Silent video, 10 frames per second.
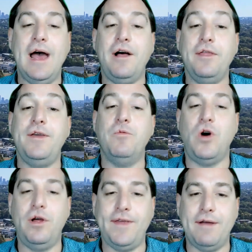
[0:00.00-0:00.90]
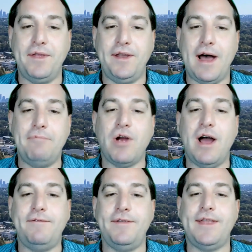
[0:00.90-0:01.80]
Healthy Waltham, the
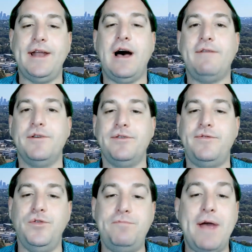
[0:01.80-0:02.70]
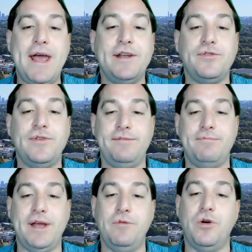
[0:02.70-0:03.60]
nonprofit that offers food
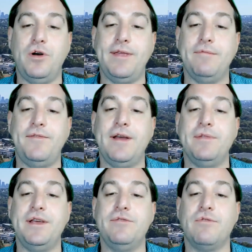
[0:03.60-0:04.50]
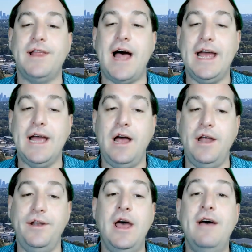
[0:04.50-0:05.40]
pantries many Waltham families rely
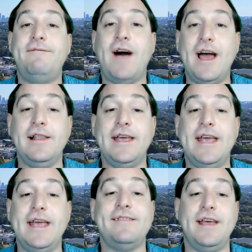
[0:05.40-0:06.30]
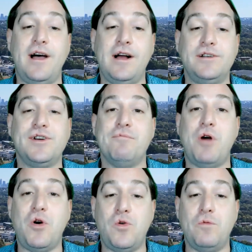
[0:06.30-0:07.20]
on, finally has a
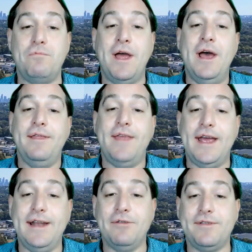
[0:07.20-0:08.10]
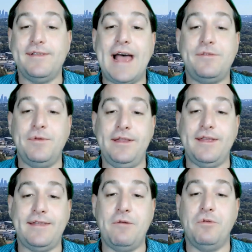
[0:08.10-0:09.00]
long-term home. They announced last week
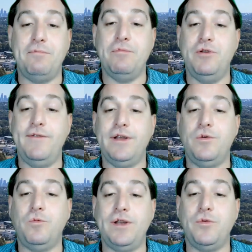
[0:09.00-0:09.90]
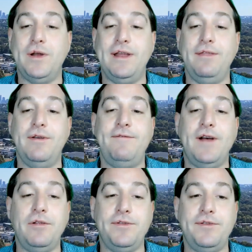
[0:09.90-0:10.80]
that they will be moving to 123
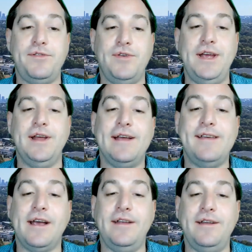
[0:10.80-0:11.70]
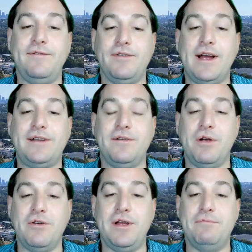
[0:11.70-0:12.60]
Felton Street. Executive Director
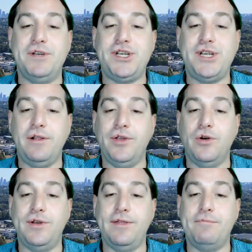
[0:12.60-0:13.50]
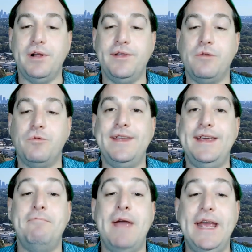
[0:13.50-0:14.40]
Miriam Michelle noted the building will
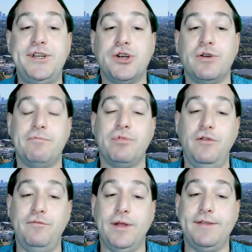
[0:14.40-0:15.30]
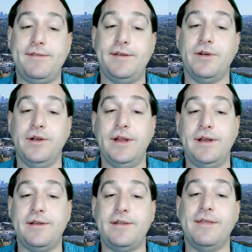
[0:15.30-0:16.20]
need major improvements to turn
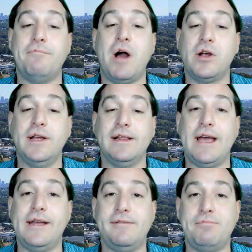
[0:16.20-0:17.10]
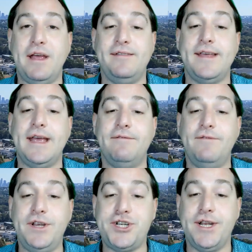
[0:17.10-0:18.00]
it into the market-like space they
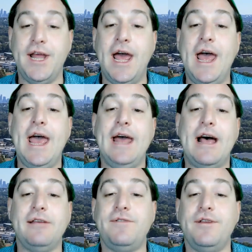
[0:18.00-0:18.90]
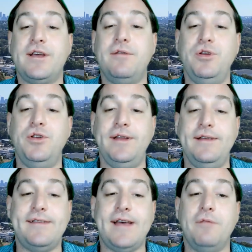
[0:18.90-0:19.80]
envision, and asked for the
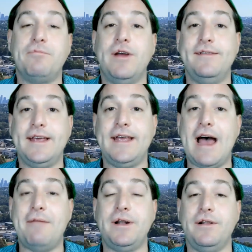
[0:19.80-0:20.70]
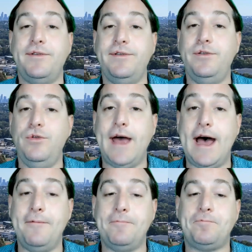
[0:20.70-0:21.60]
community's help raising capital to do
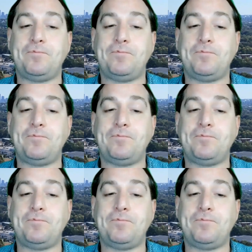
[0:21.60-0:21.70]
that.